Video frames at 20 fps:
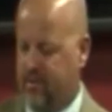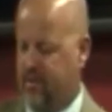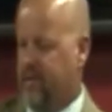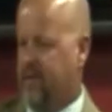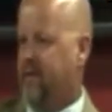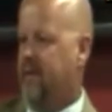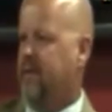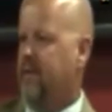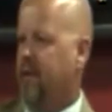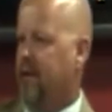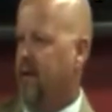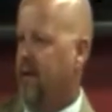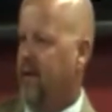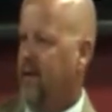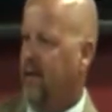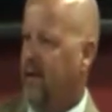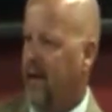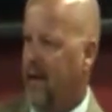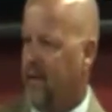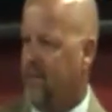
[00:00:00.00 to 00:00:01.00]
sure,
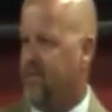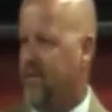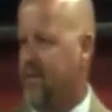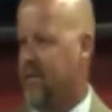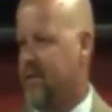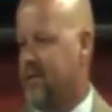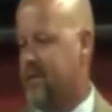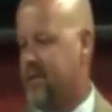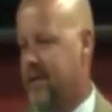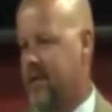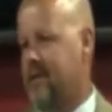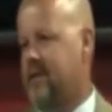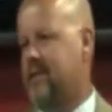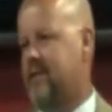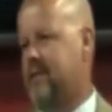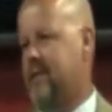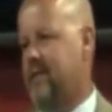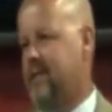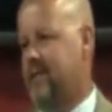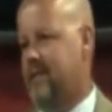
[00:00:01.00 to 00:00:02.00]
that's for the Sunday
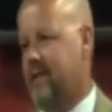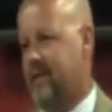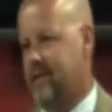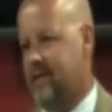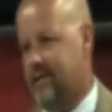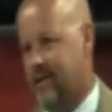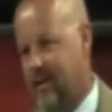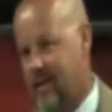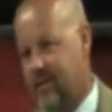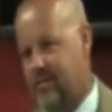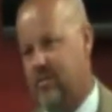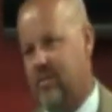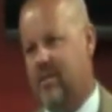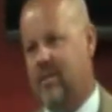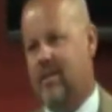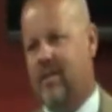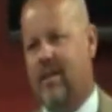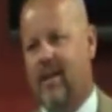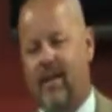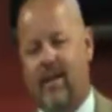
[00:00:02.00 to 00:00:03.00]
school teacher. That's for
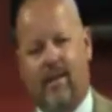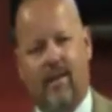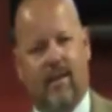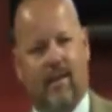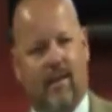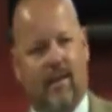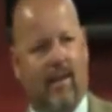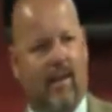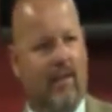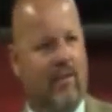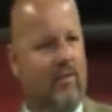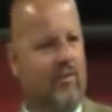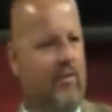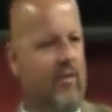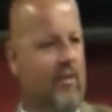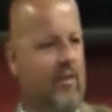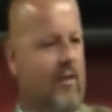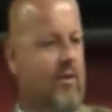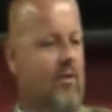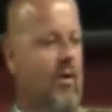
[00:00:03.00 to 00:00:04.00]
the deacon. That's
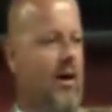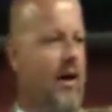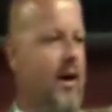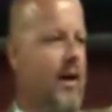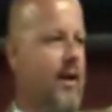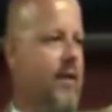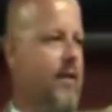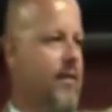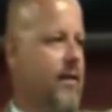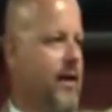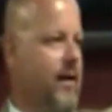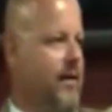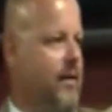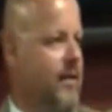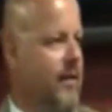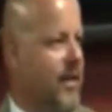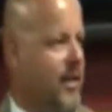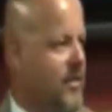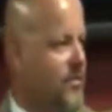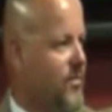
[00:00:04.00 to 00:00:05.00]
for the choir
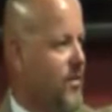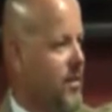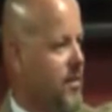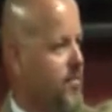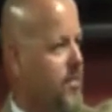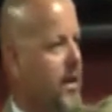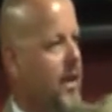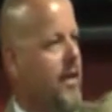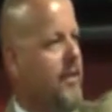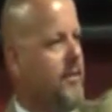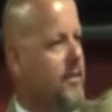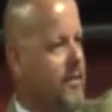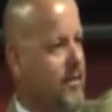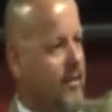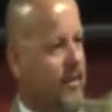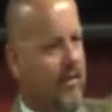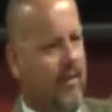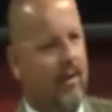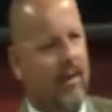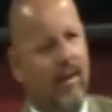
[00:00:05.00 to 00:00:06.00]
director. That's for the
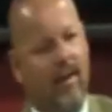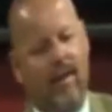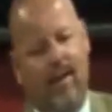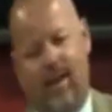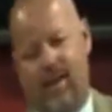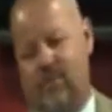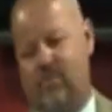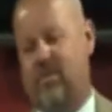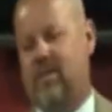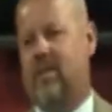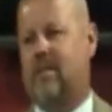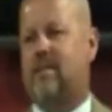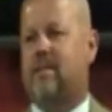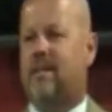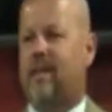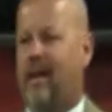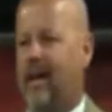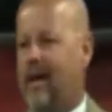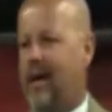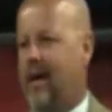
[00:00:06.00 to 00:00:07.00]
pastor. That's for the
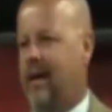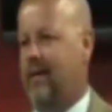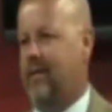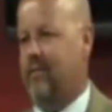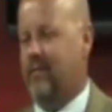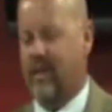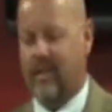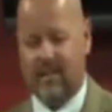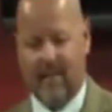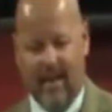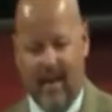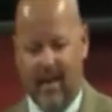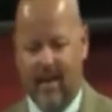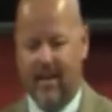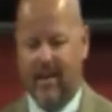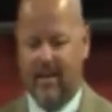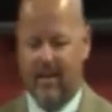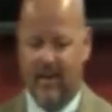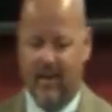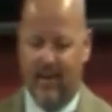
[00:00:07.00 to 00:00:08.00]
staff. That's got
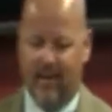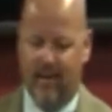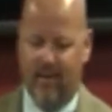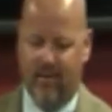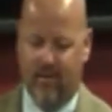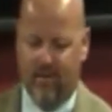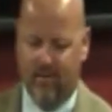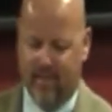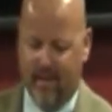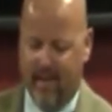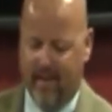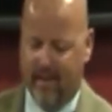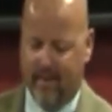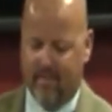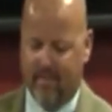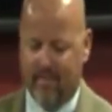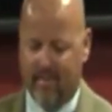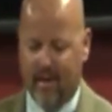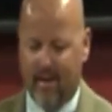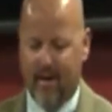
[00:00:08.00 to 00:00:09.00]
nothing to do with
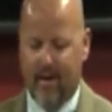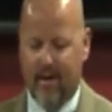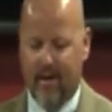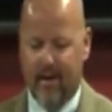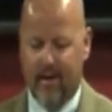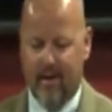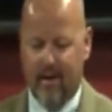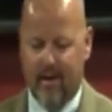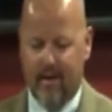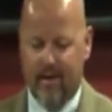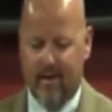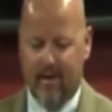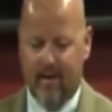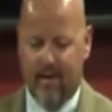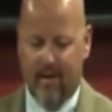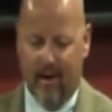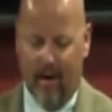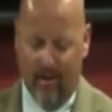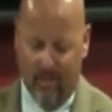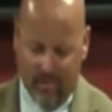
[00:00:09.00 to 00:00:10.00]
me.
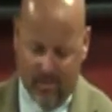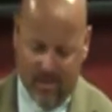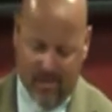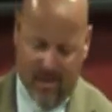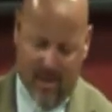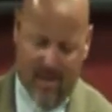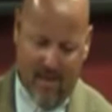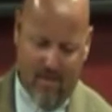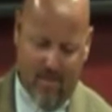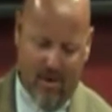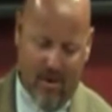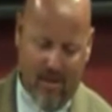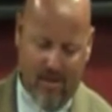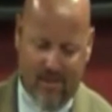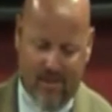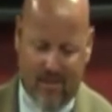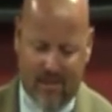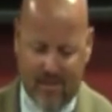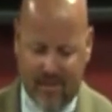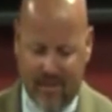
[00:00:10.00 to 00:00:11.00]
I want to see,
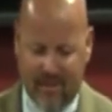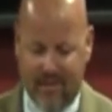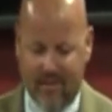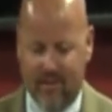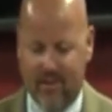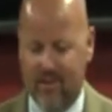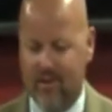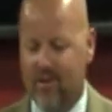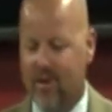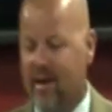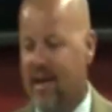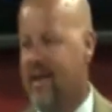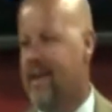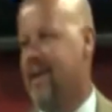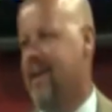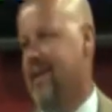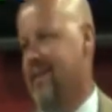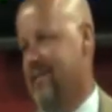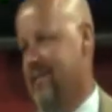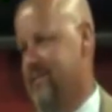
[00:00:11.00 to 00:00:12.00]
brothers and sisters, you're in
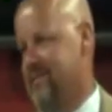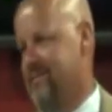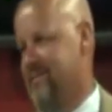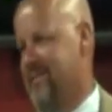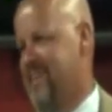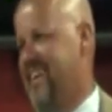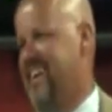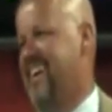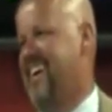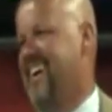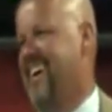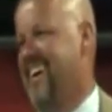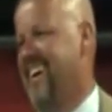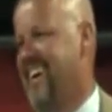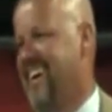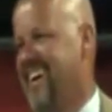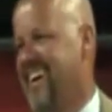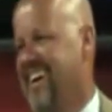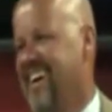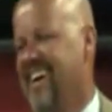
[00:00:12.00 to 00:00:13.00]
here.
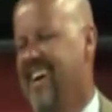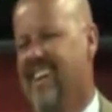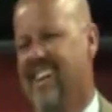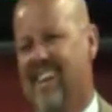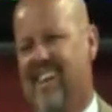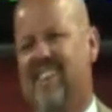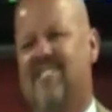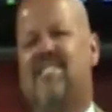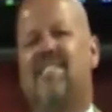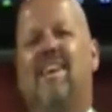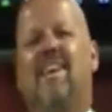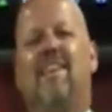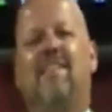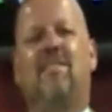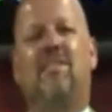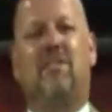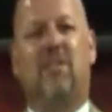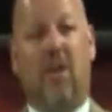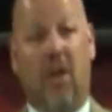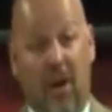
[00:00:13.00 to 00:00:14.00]
right. This
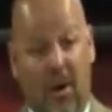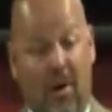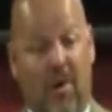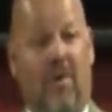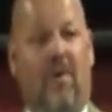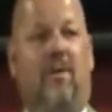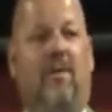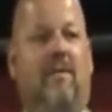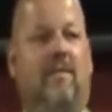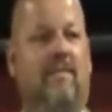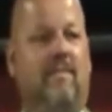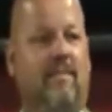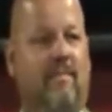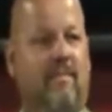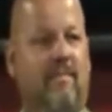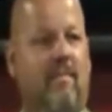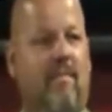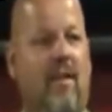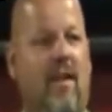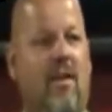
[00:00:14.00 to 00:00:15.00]
is you.
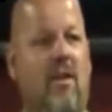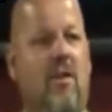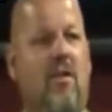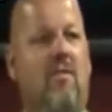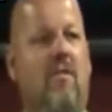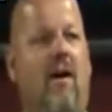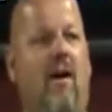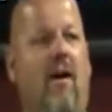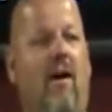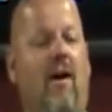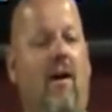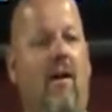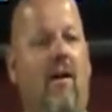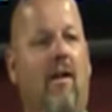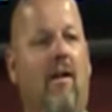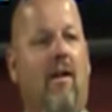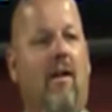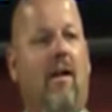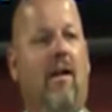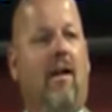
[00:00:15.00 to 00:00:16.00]
You
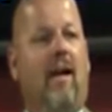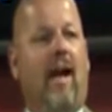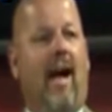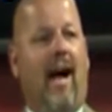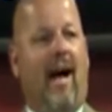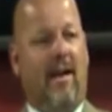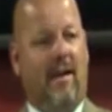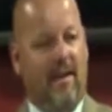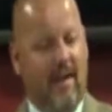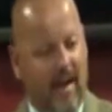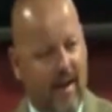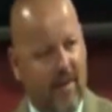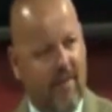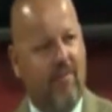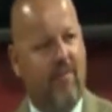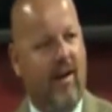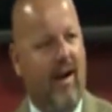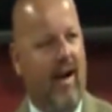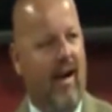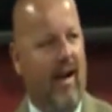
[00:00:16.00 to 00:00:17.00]
are
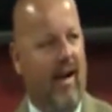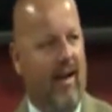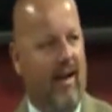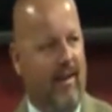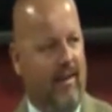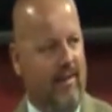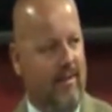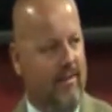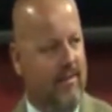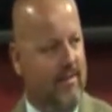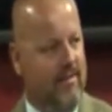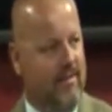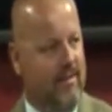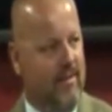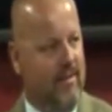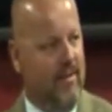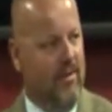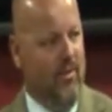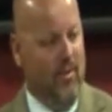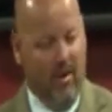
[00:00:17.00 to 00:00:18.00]
identified
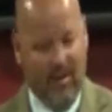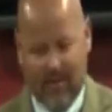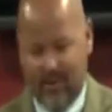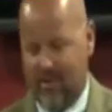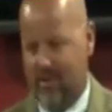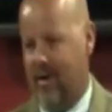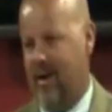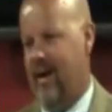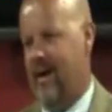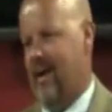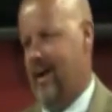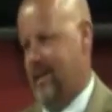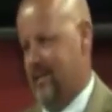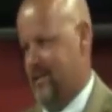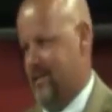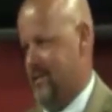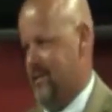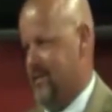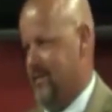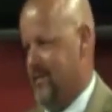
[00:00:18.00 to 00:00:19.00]
with
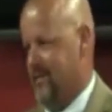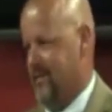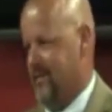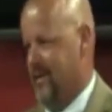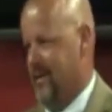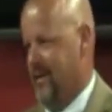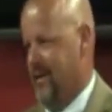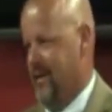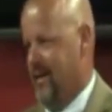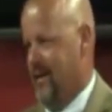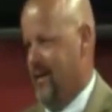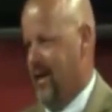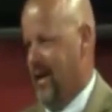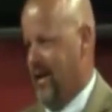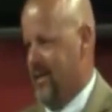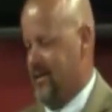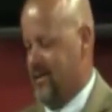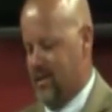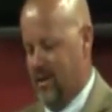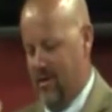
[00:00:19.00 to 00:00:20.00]
Christ.
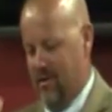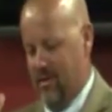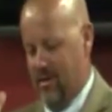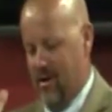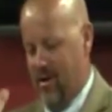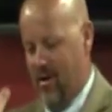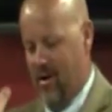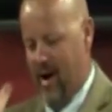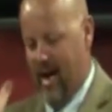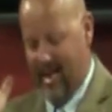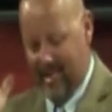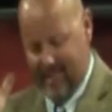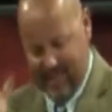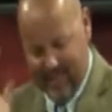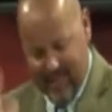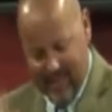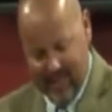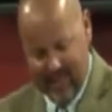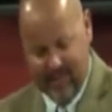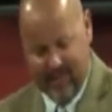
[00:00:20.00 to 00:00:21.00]
And so your
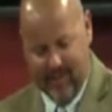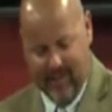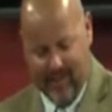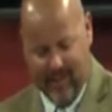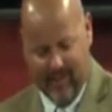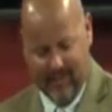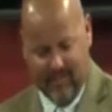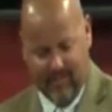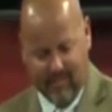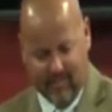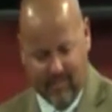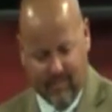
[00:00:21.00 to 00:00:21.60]
identity